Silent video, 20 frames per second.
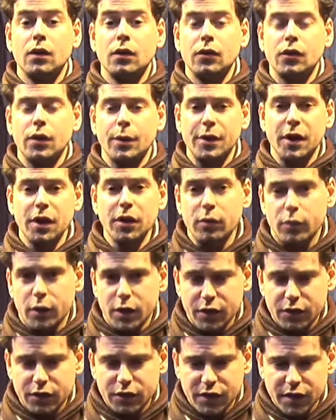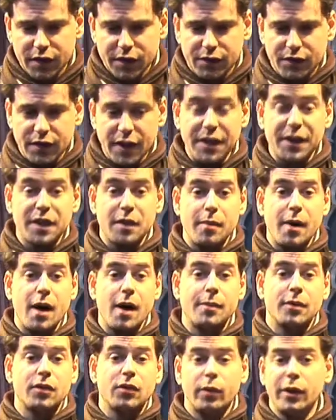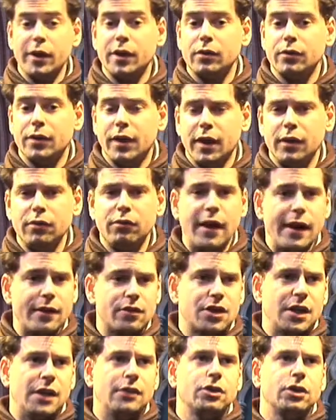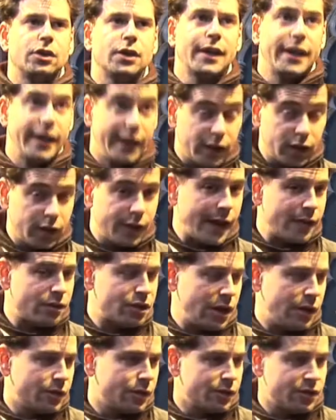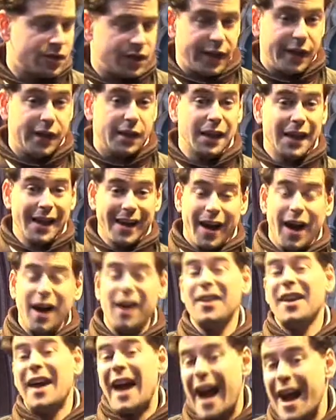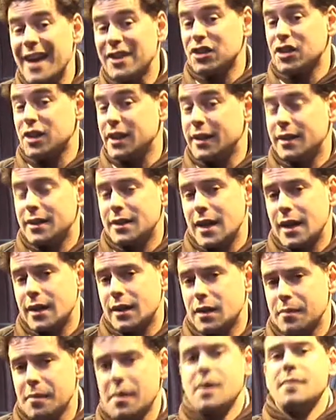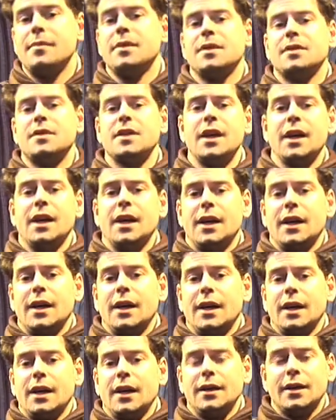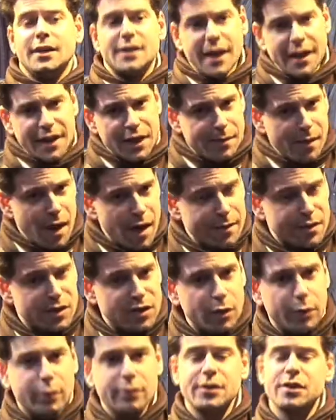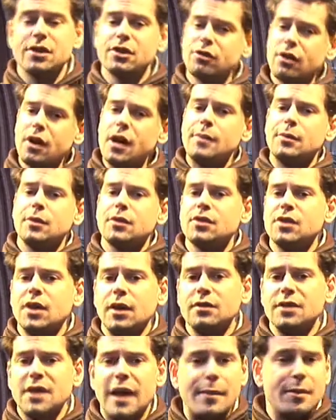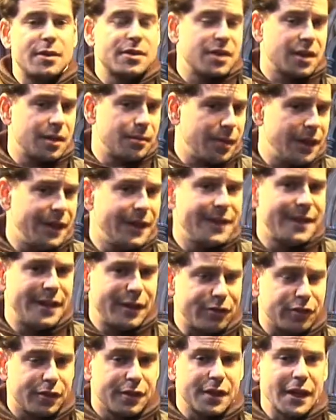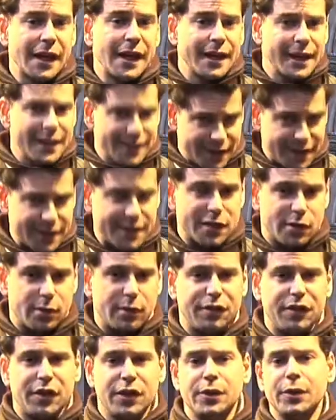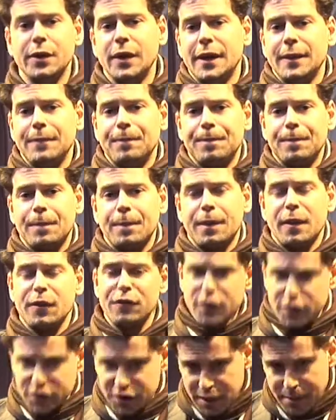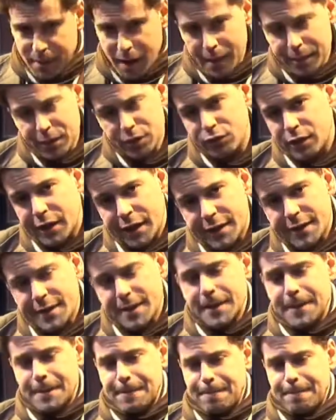So in other words, the 10 Commandments we all know, thou shalt not kill, thou shalt not steal, aren't actually the 10 Commandments. The 10 Commandments that were inscribed on the stone tablets are completely different. Let's listen to a few. The first commandment reads,